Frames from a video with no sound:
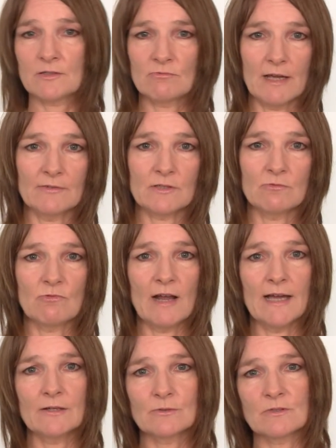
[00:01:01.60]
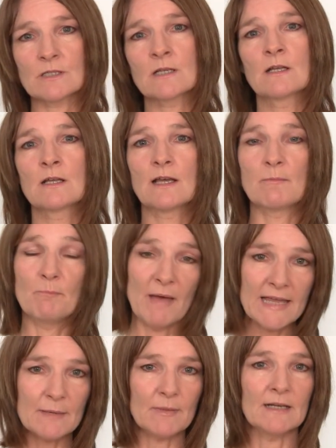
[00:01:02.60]
and round and round and
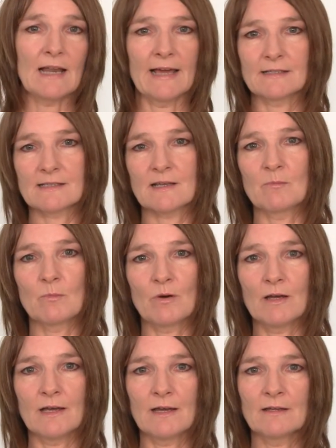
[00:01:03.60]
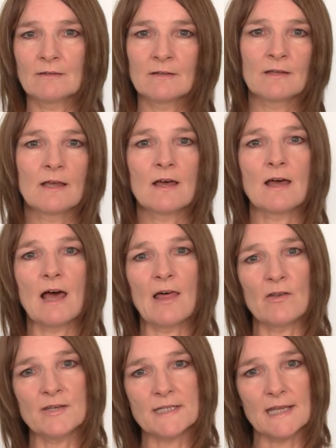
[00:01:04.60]
maybe land somewhere.
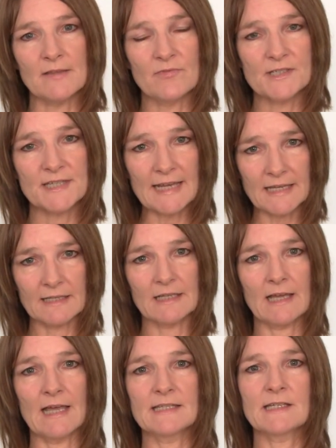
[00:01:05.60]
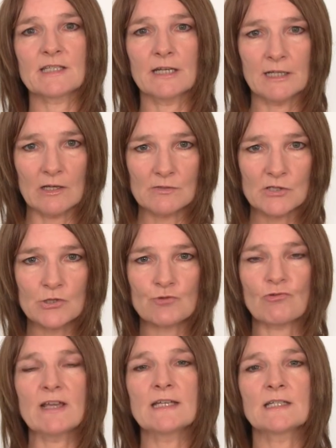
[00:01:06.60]
And in the second case, it's going to go
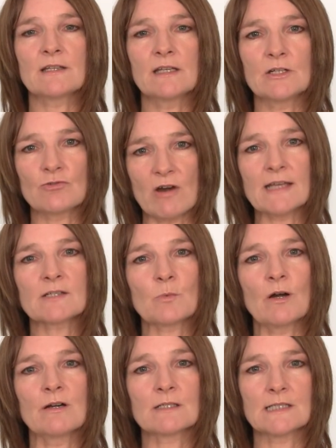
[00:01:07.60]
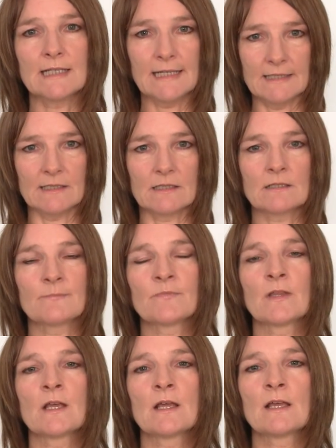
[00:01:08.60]
straight to the address where it's needed.
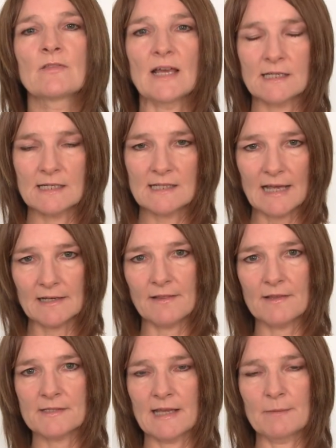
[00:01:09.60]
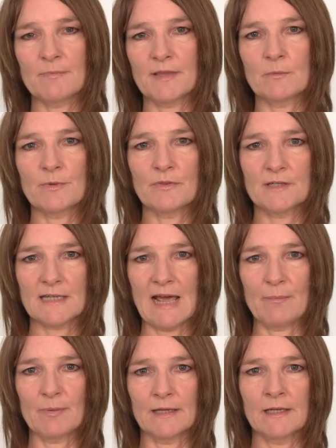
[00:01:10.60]
That's exactly the same thing with the
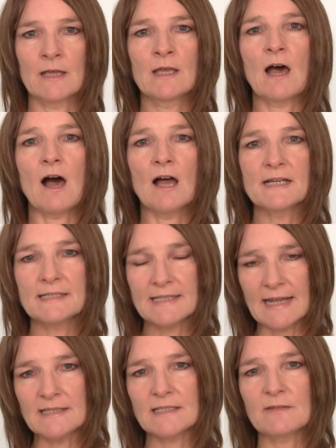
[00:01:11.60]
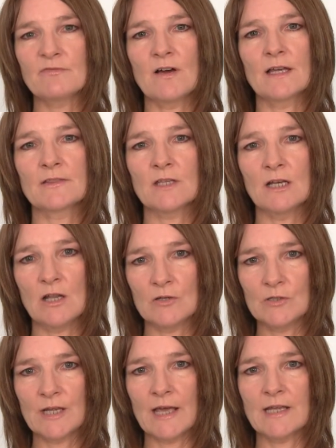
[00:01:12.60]
tapping. Identifying the
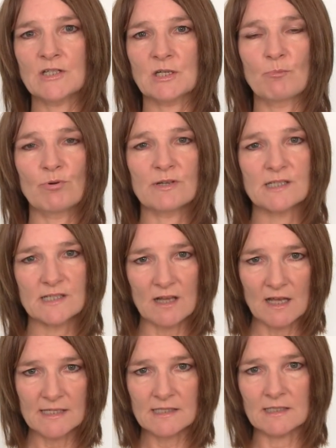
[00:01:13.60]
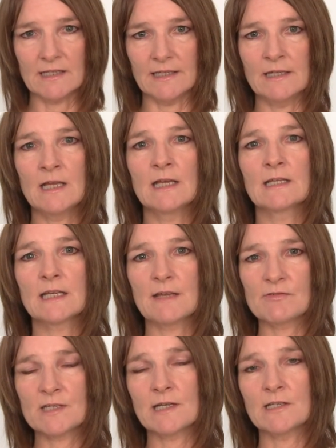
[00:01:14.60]
location precisely
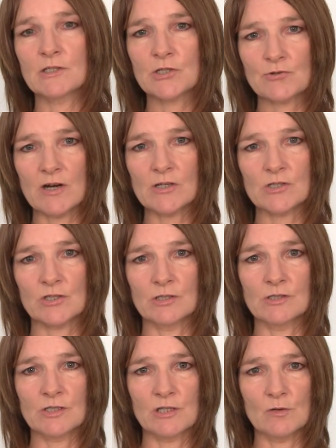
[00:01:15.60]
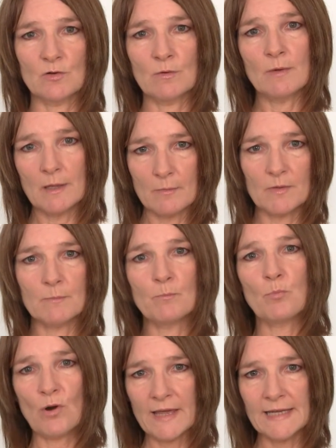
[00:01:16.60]
gives an instruction to your
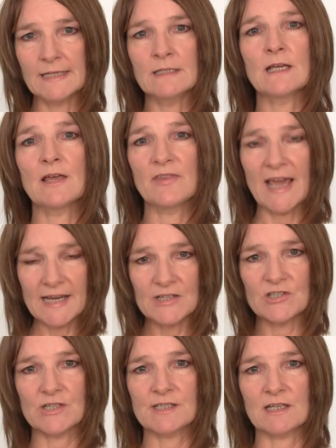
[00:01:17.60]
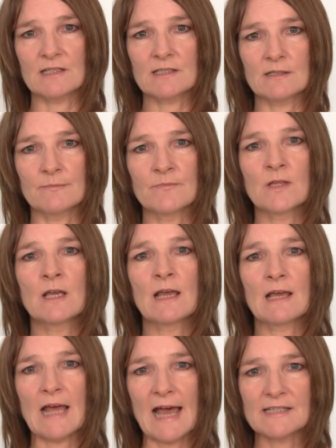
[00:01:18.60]
brain and the energy system
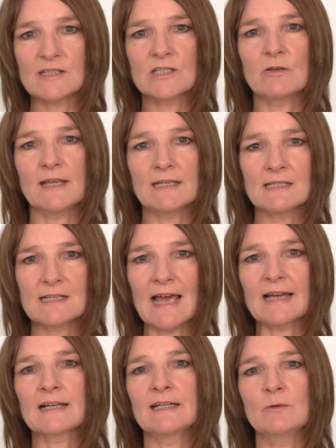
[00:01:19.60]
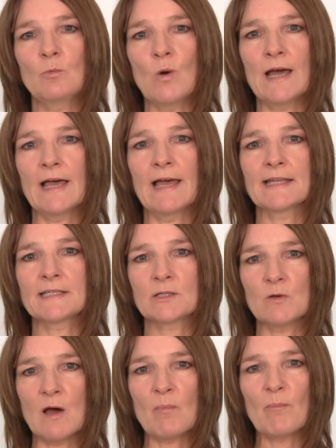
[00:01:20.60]
as to exactly where
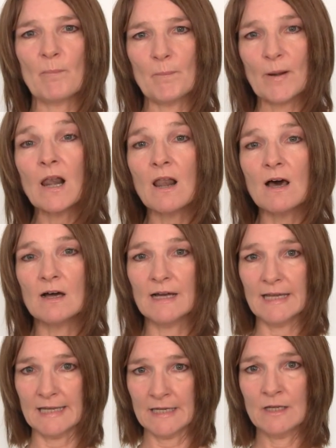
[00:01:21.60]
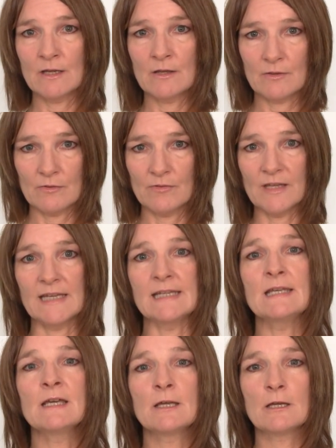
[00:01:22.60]
to apply
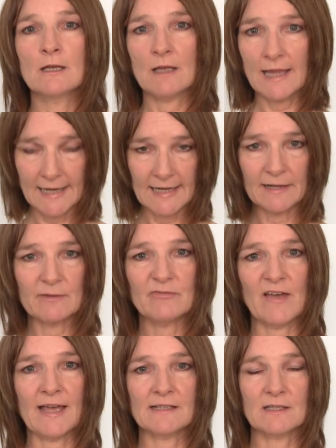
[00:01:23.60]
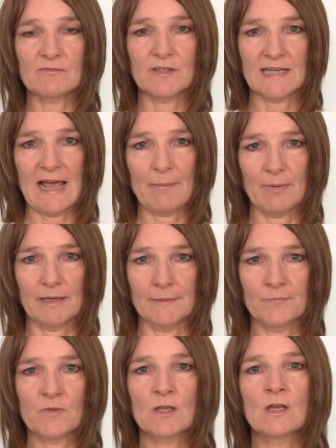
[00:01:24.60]
the healing effects of the
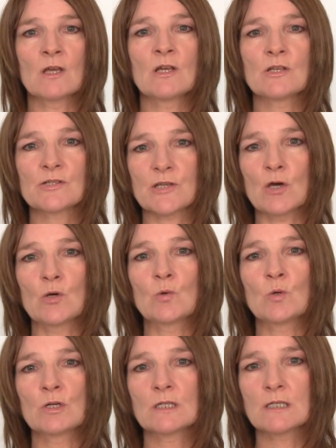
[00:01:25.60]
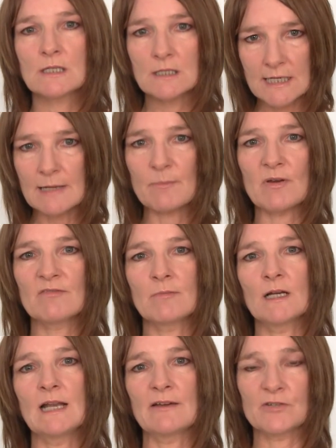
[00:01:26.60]
tapping. So, tip of
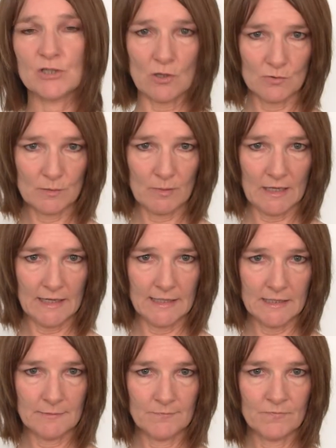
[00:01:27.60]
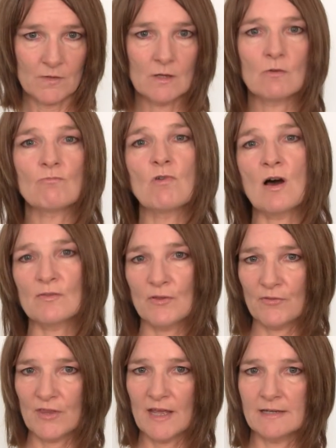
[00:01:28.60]
my left shoulder blade rather
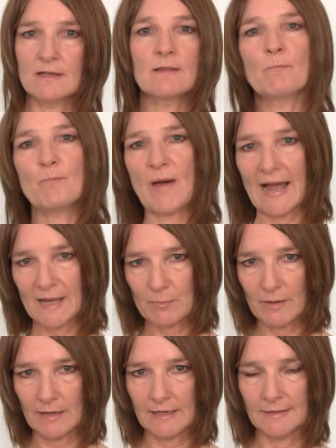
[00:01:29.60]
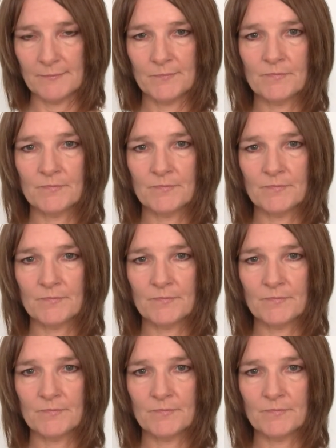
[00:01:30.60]
than back pain.